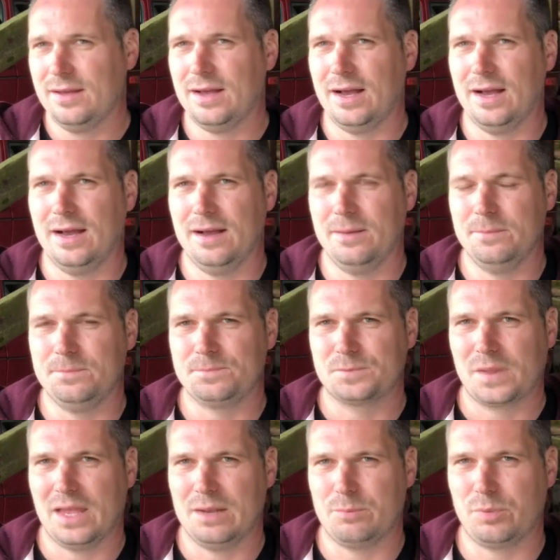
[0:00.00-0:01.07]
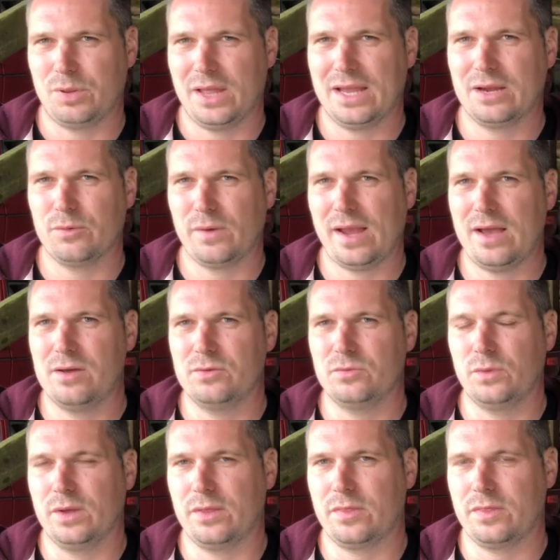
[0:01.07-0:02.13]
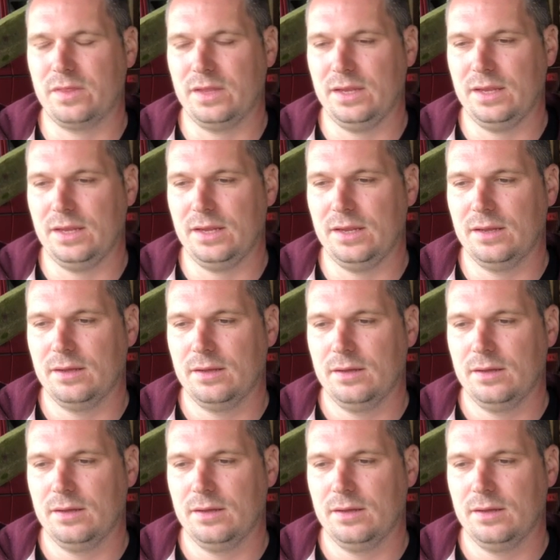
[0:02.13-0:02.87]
and playing around with the